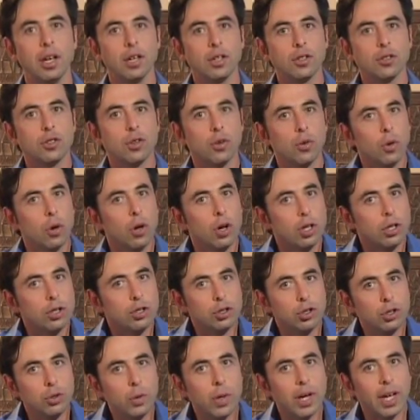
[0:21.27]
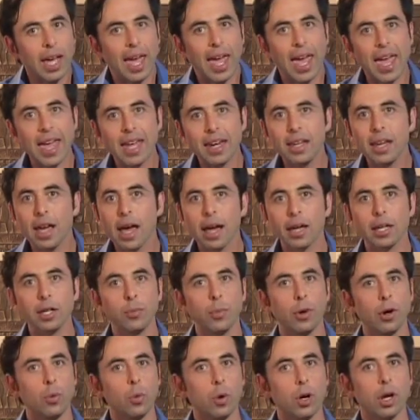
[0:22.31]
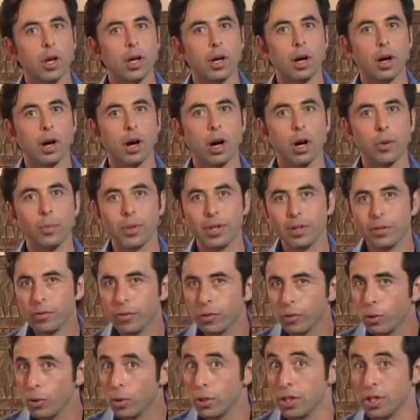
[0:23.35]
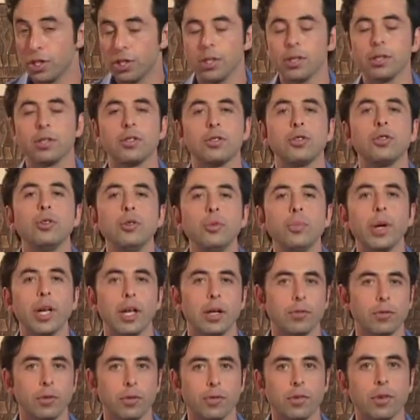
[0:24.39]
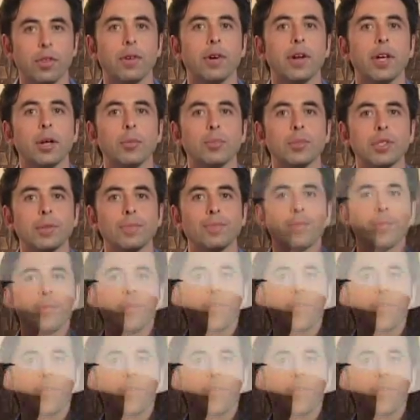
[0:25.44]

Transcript: So doing any Acuball work on a carpeted floor is just too painful for their hips.